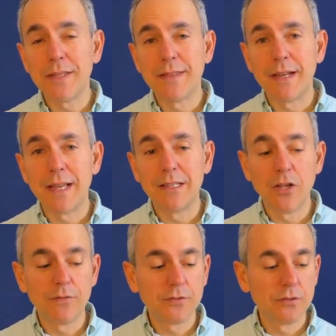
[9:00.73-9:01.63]
that I
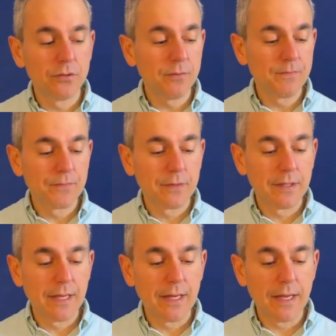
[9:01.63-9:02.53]
love to do,
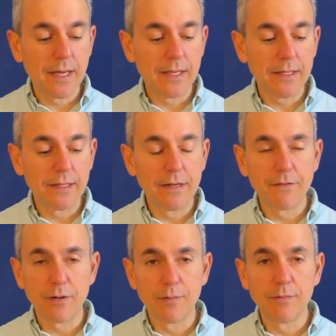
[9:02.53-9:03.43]
that I learned
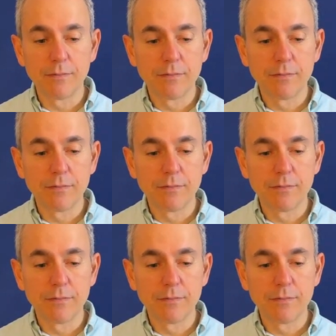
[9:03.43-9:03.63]
from